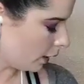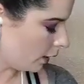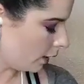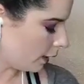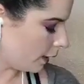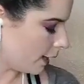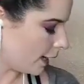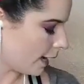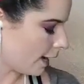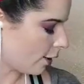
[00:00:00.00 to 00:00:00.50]

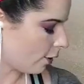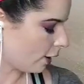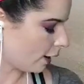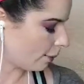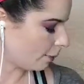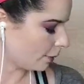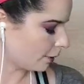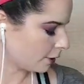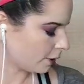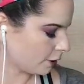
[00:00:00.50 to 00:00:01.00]
Now
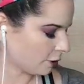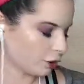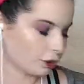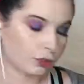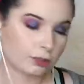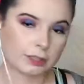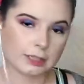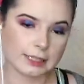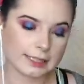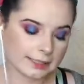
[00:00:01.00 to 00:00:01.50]
I'm
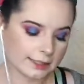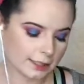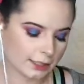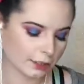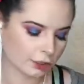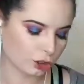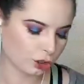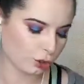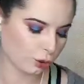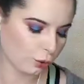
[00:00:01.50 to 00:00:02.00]
listening
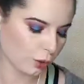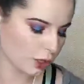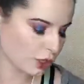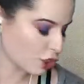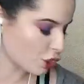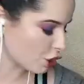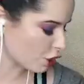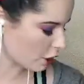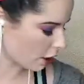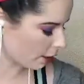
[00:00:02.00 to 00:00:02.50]
to
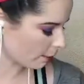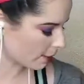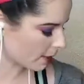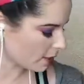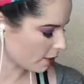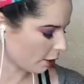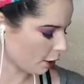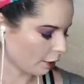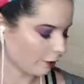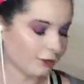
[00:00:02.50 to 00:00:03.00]
Shaman's
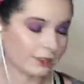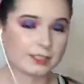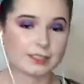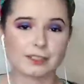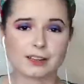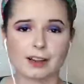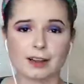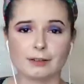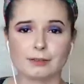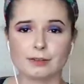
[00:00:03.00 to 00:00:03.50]
Harvest
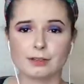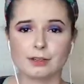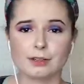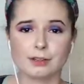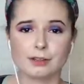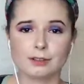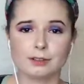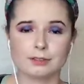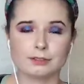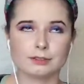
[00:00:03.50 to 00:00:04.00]
cover.
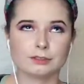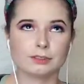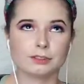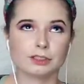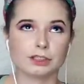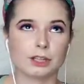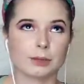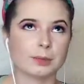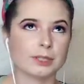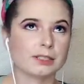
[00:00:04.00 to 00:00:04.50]

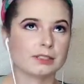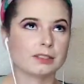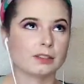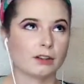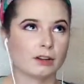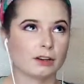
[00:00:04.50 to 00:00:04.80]
Shaman's